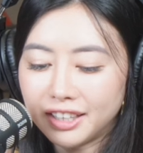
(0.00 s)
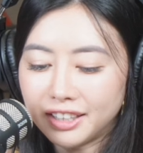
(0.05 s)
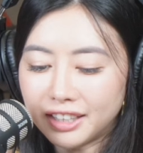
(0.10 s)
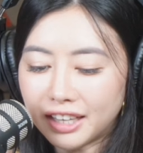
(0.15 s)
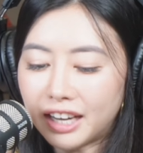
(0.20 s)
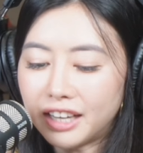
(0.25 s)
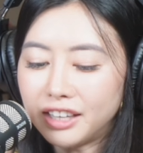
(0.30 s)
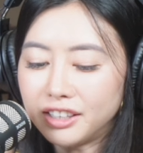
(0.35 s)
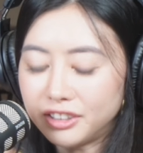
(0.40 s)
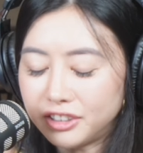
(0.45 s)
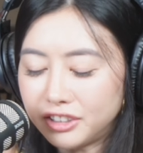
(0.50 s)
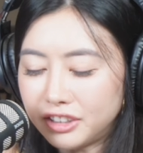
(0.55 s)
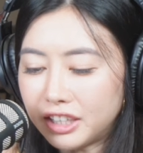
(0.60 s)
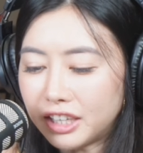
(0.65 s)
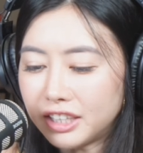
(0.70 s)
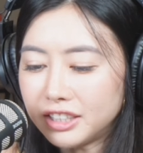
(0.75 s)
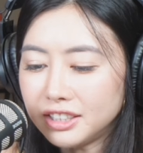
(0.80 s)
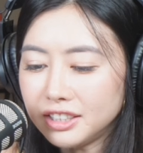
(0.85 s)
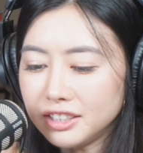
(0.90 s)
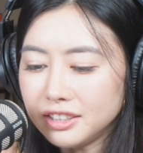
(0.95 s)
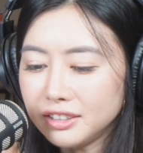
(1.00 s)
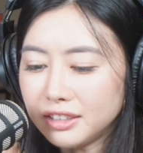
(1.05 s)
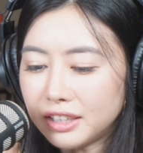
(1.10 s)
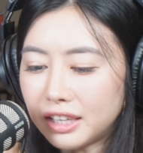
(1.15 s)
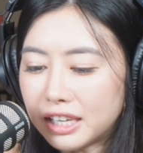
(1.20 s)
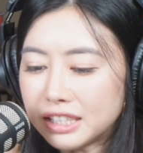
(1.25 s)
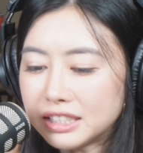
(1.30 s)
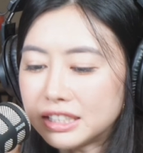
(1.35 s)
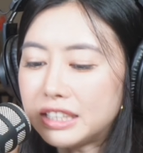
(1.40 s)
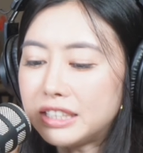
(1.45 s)
Yeah, I agree. I think
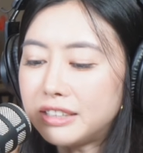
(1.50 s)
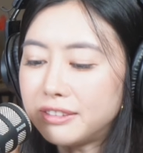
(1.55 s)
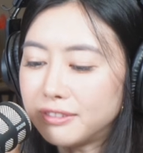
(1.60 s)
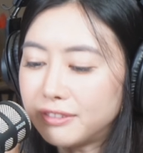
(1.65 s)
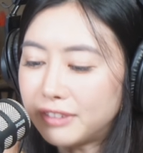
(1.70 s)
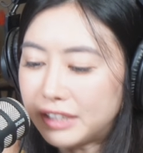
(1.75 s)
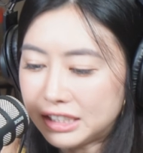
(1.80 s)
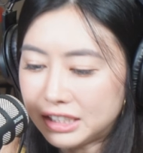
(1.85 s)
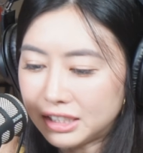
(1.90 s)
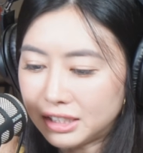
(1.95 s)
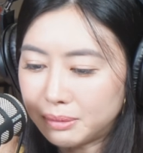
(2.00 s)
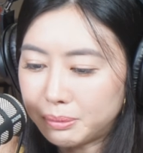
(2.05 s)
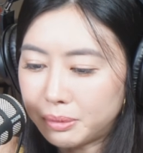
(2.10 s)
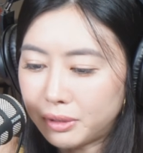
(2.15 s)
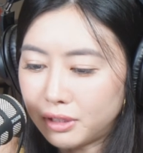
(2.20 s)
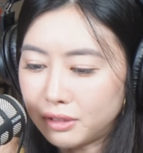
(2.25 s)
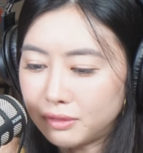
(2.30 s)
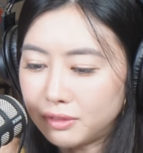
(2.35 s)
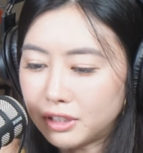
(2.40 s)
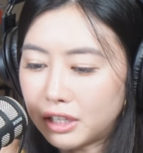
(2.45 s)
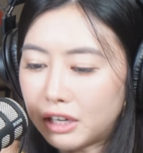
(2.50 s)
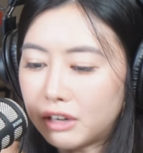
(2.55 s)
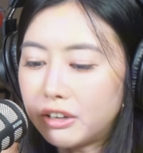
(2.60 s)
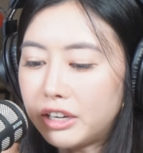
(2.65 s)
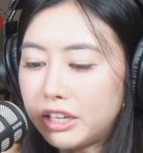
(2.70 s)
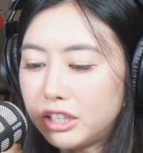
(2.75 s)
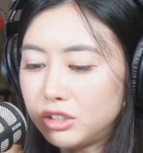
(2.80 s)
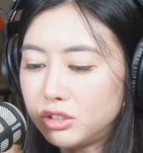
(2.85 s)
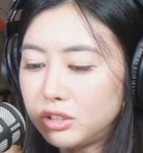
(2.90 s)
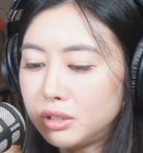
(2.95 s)
as an investor point of view, our
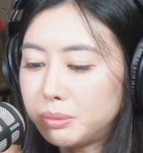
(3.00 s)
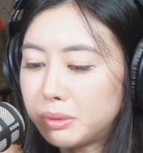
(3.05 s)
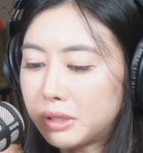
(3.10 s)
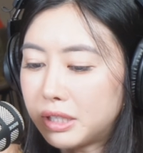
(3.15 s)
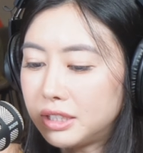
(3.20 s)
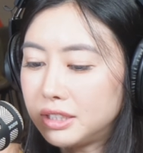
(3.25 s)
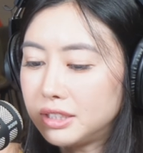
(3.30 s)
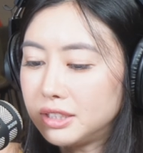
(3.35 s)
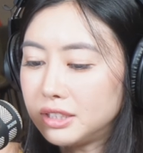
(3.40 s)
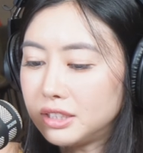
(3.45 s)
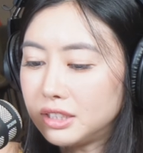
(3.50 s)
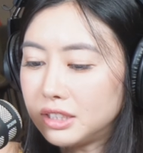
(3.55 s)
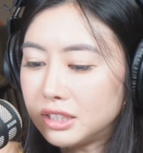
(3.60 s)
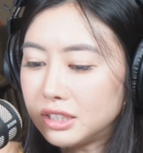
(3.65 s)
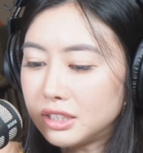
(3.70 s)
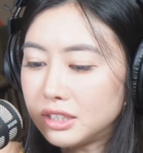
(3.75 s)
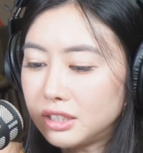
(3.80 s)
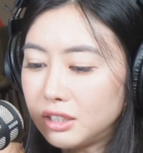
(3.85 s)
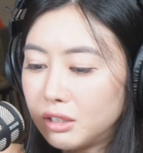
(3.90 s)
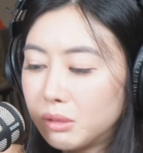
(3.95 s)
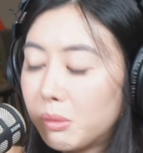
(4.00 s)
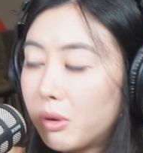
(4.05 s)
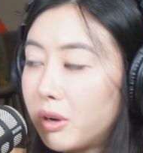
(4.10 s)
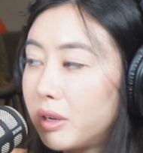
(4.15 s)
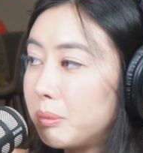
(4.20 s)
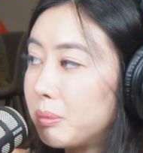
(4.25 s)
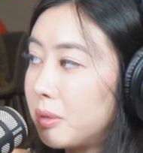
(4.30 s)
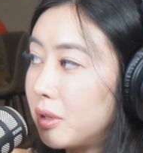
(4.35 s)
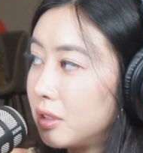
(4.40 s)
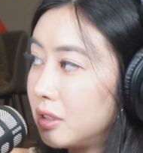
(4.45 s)
entry price is still more
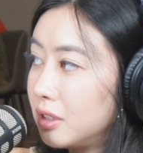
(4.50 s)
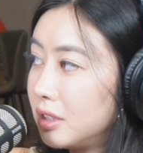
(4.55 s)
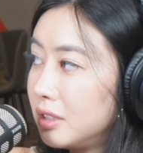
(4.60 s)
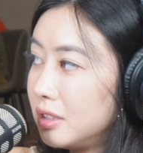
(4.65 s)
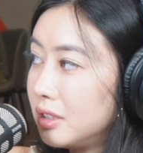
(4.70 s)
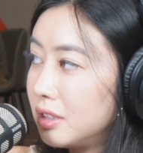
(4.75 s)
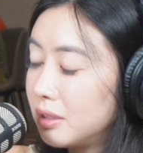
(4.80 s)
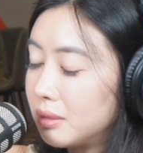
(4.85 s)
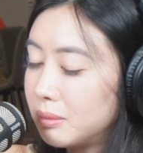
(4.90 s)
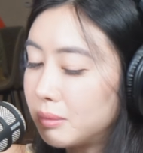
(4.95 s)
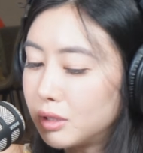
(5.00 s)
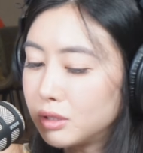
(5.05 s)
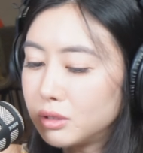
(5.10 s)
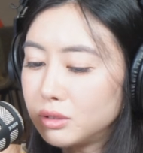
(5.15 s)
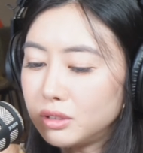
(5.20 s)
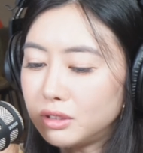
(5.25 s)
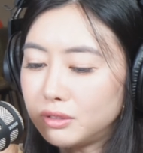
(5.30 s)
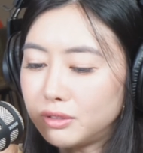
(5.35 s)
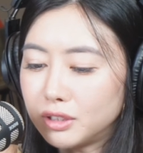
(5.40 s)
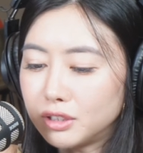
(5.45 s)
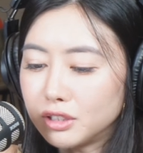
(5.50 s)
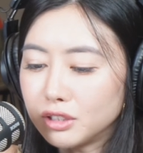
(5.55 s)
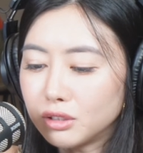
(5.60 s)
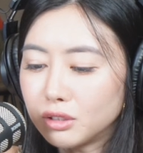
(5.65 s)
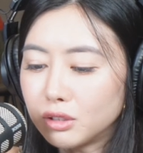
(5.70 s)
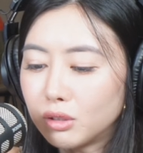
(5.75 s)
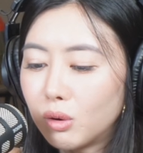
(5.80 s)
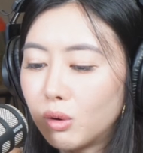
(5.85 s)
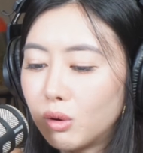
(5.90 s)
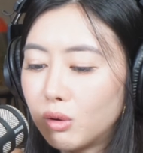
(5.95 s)
important. Also, if you're just
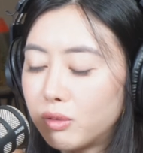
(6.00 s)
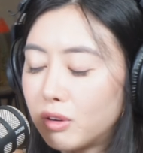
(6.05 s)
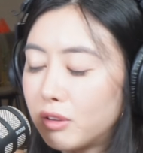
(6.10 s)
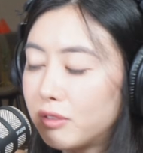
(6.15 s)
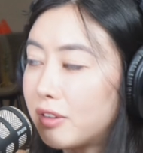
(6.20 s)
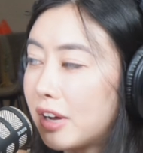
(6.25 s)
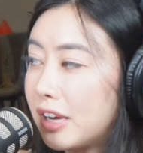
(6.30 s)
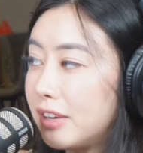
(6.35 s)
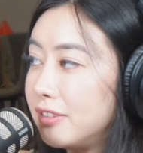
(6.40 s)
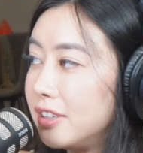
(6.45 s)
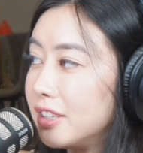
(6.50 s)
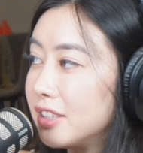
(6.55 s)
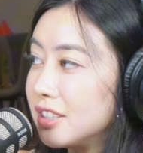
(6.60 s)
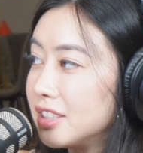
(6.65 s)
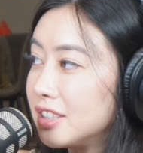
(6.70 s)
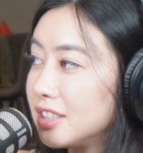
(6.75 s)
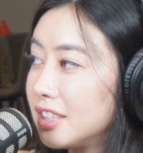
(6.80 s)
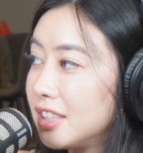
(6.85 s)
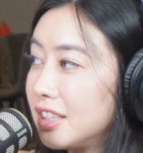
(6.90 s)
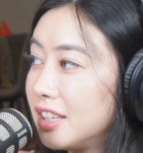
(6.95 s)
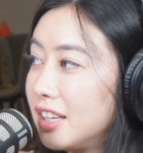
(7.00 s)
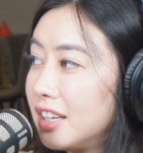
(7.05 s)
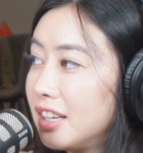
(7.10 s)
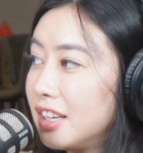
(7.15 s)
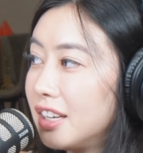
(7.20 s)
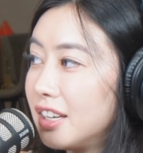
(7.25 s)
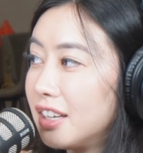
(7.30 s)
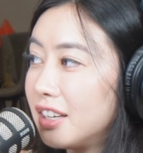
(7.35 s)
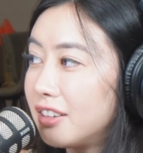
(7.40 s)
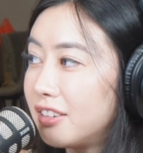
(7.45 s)
going to hold for 5 years,
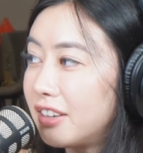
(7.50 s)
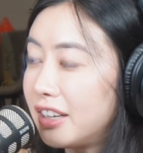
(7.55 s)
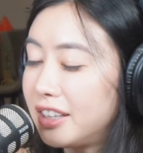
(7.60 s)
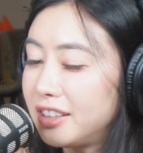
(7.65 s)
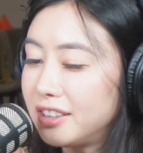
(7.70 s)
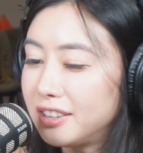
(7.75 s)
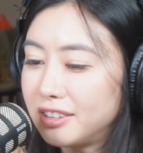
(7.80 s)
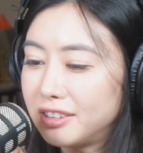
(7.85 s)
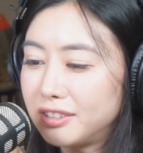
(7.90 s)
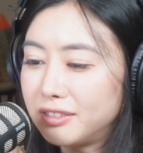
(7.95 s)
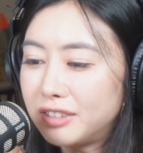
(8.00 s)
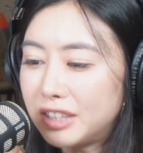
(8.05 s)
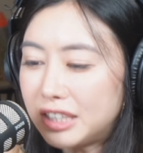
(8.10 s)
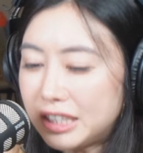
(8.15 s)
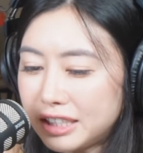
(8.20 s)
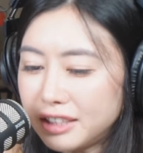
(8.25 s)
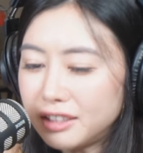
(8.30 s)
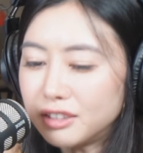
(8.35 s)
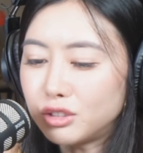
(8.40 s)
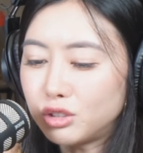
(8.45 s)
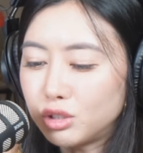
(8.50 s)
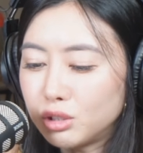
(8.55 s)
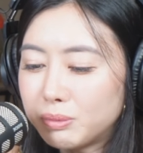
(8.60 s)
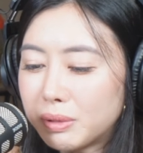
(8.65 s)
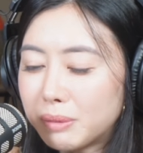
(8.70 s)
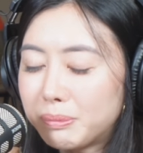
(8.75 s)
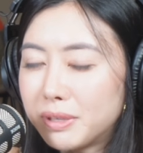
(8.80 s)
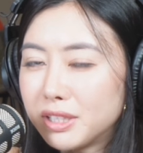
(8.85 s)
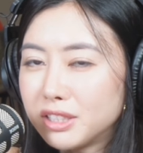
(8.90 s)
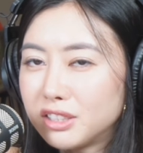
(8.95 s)
right? Really, the true
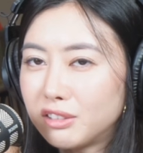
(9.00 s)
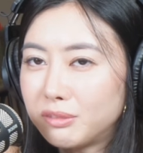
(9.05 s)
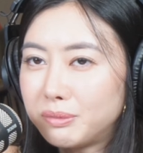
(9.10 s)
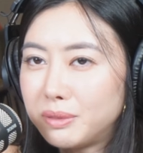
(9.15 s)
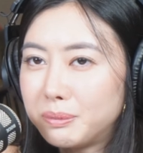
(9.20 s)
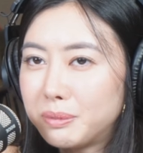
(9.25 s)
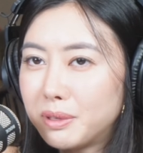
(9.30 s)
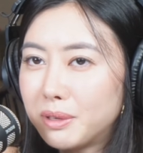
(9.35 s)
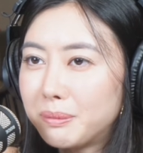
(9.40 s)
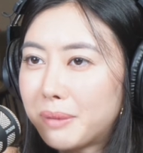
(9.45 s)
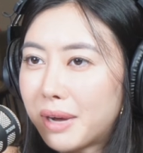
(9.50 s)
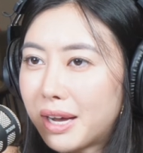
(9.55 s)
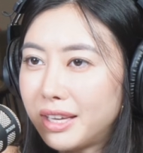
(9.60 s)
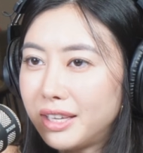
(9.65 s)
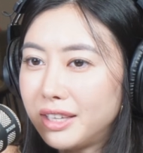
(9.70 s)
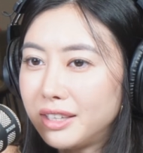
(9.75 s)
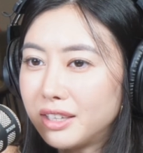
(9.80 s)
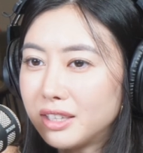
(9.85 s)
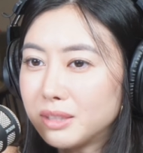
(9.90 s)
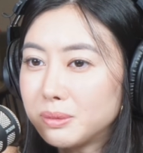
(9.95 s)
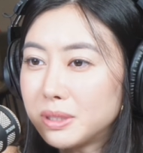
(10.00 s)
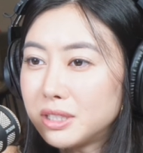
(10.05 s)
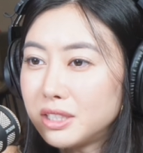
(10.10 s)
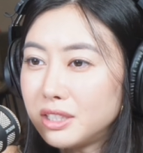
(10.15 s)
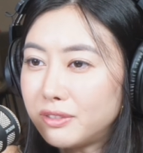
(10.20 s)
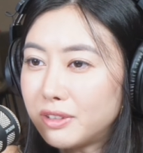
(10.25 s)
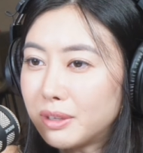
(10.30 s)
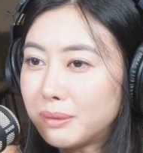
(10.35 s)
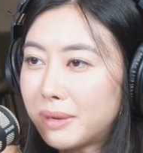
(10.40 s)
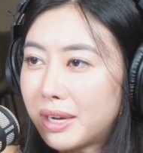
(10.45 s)
purpose of people buying,
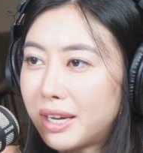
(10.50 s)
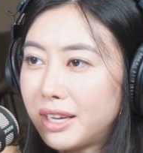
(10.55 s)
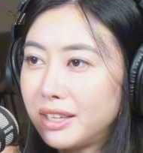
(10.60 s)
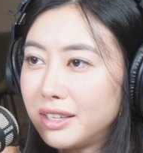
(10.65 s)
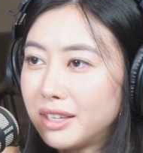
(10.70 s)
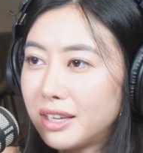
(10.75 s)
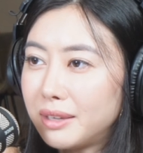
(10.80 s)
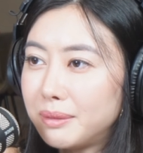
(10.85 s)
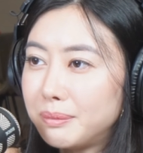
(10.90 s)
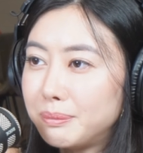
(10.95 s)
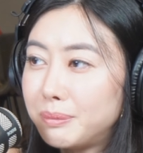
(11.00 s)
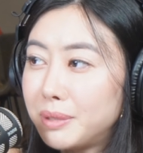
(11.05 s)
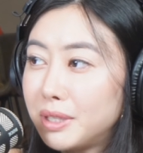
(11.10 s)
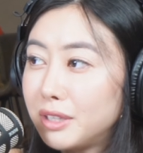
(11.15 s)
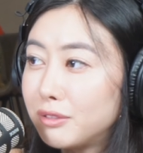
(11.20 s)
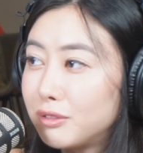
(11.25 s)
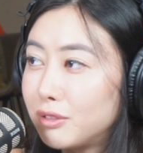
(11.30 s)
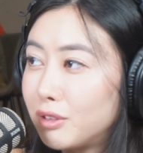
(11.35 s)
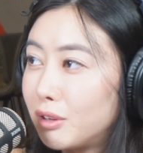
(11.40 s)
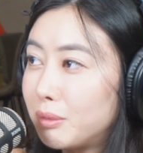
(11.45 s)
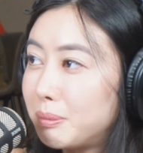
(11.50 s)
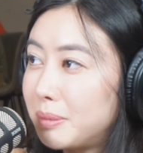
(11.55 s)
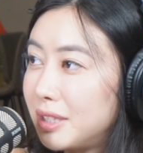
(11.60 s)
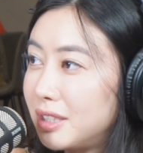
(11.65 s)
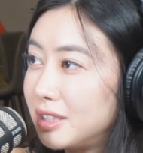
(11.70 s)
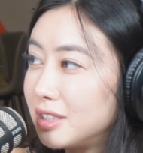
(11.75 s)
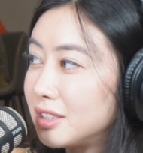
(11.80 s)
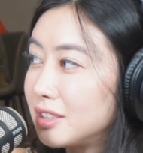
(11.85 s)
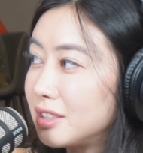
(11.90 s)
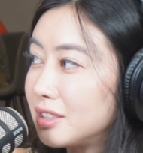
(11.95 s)
especially if you're buying like big floor
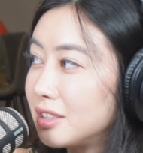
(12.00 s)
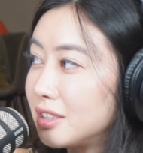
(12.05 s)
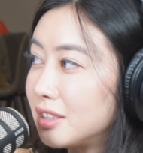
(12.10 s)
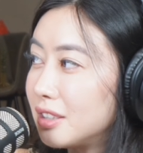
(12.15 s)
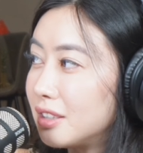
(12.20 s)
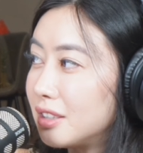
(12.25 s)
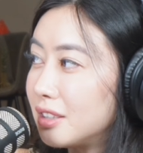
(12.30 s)
plates,